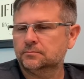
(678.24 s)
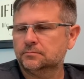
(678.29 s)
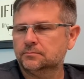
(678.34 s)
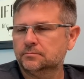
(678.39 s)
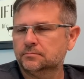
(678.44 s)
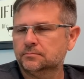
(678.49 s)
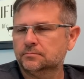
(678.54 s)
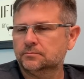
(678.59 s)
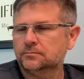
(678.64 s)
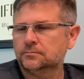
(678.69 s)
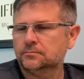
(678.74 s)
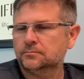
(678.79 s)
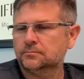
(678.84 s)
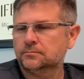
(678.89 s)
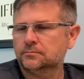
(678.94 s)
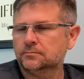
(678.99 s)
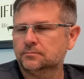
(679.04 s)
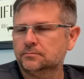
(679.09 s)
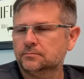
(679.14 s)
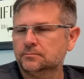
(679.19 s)

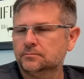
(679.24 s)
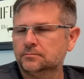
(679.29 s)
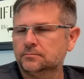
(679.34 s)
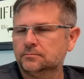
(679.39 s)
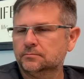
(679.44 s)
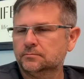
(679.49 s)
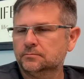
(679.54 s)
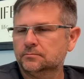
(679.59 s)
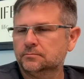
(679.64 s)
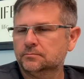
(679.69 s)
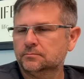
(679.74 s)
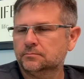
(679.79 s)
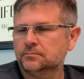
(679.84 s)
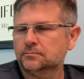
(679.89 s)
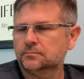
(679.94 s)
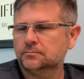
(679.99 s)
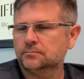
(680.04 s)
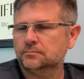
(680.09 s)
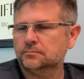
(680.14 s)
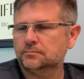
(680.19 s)

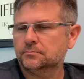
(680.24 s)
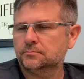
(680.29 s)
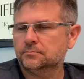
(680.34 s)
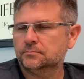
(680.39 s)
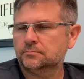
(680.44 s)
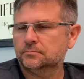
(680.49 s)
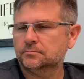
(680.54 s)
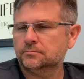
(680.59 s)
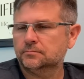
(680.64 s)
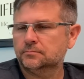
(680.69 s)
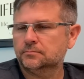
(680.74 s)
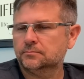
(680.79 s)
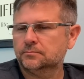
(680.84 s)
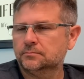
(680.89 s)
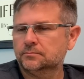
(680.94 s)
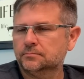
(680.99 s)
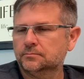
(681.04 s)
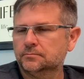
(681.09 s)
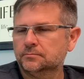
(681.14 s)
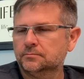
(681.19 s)

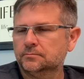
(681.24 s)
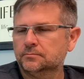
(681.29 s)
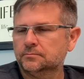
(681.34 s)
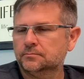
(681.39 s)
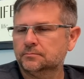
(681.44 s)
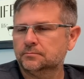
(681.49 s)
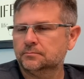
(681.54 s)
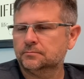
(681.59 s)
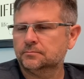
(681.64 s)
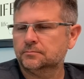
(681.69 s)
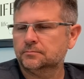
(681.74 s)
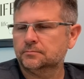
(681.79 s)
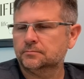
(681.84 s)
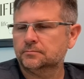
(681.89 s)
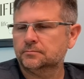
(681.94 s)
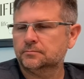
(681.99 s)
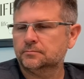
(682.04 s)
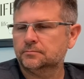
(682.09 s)
[no speech]